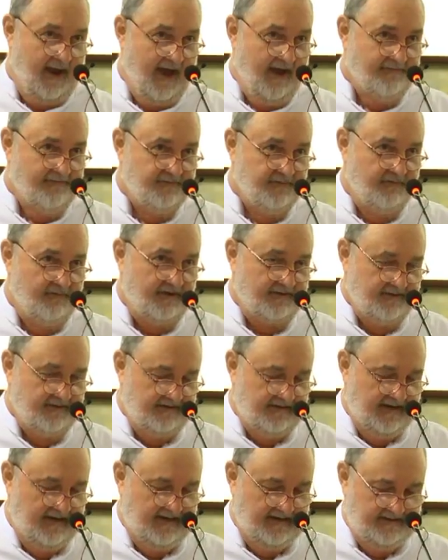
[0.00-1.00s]
have to
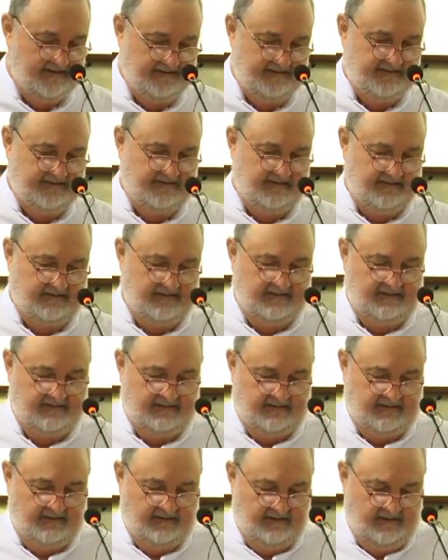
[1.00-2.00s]
recognize
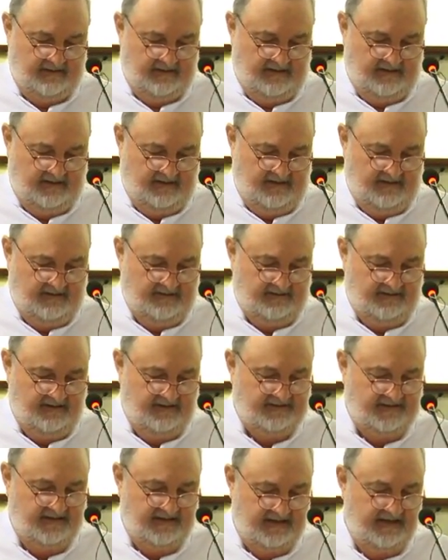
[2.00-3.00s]

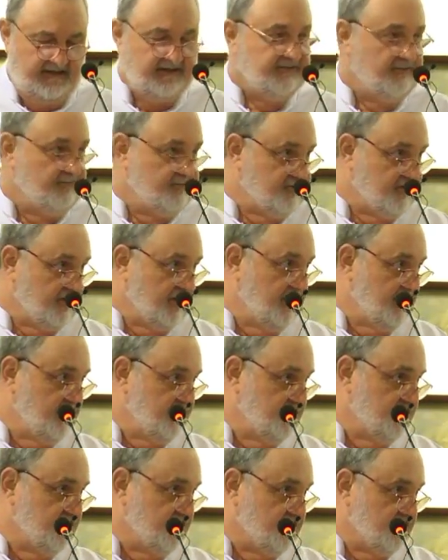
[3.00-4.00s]
there's a need to
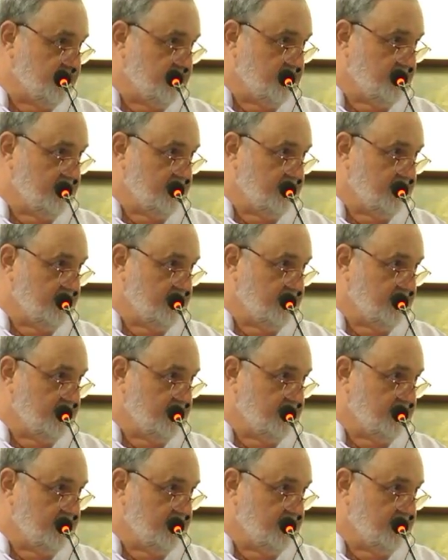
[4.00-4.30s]
change